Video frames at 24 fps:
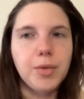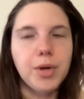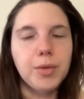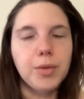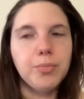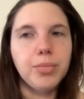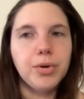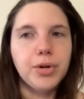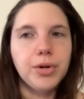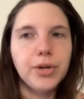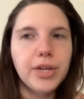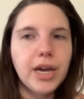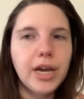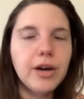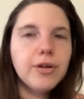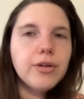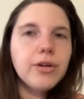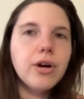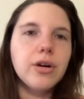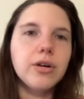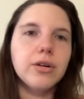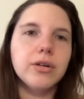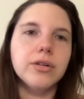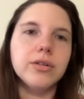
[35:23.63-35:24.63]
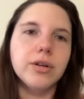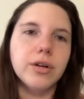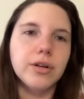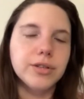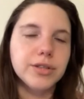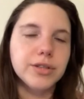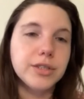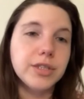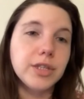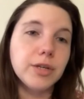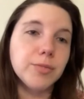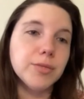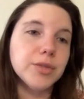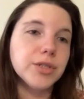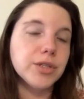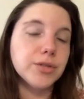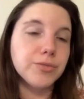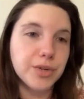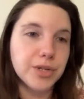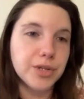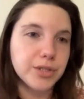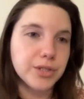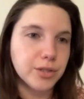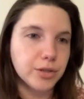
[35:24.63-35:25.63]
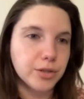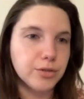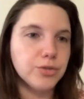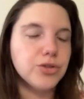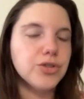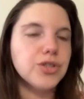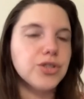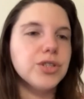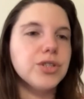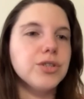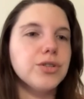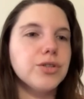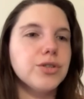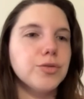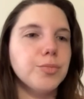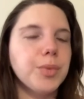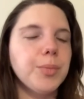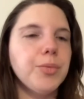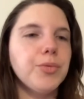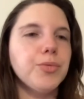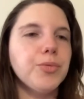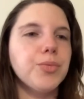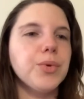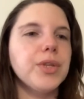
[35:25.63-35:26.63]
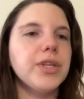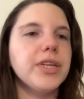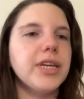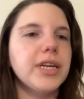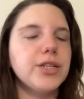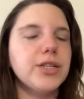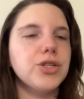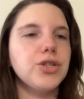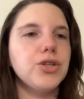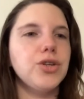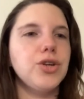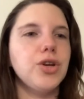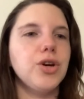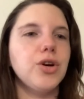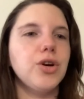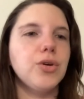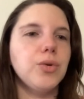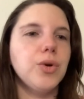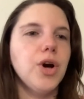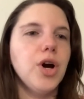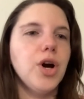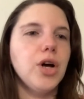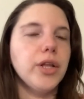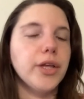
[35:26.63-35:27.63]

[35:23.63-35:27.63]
and put out our our statements and resolutions so people really get to know